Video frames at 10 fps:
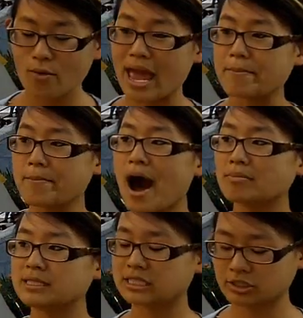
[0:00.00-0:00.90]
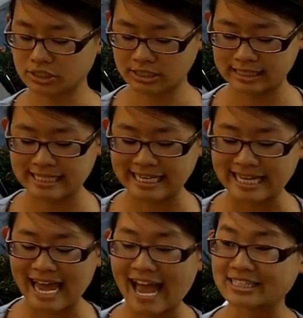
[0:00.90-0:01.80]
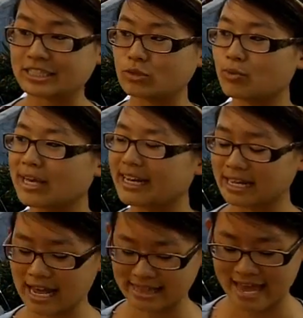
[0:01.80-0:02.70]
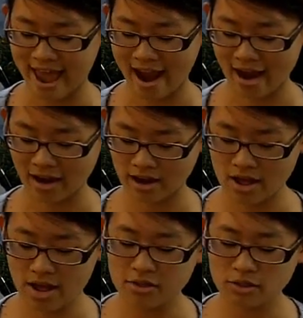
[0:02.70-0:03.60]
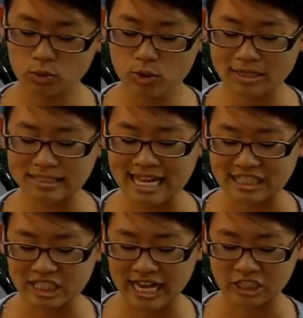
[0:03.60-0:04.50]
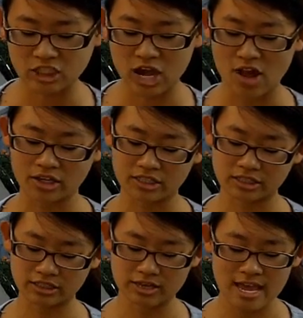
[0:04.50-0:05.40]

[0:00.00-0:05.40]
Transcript: We ate popsicles, sticky and sweet like the air, those ones that changed colors.